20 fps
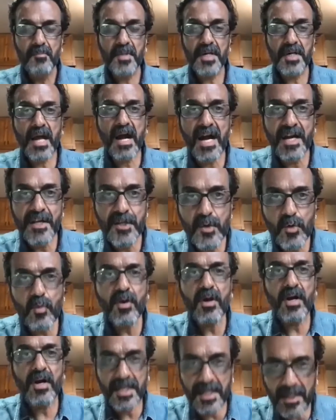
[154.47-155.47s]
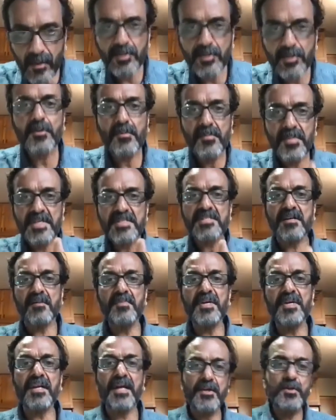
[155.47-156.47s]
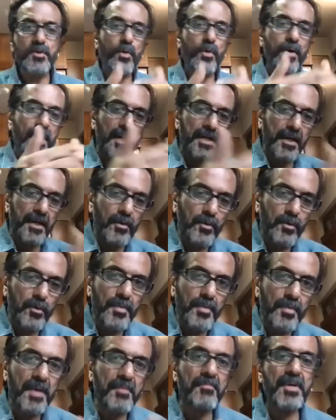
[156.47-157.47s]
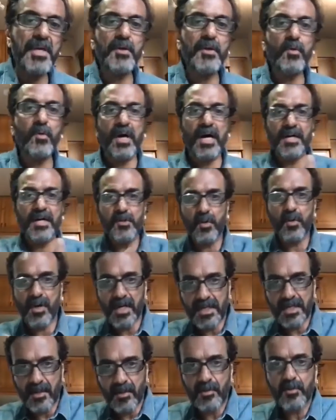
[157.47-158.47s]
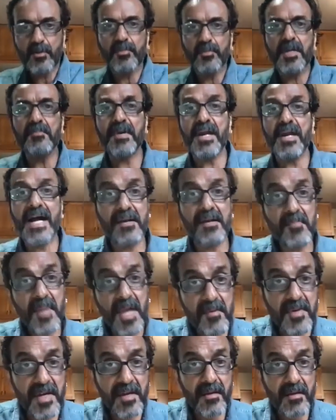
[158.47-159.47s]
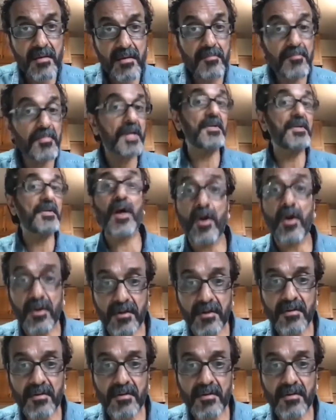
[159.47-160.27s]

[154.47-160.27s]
But are you cut out to be Samir? Are you cut out to be Meenu? Are you cut out to be Brian? Maybe, maybe not.